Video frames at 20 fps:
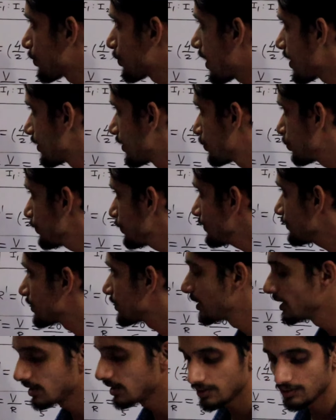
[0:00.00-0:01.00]
So R2 is
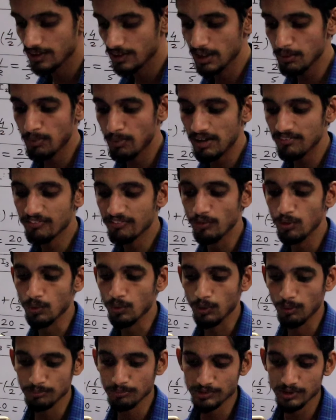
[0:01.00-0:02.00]
3 by 4
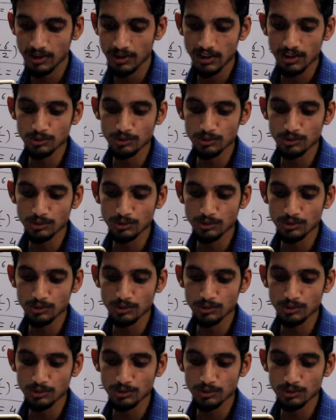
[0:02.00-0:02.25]
ohms.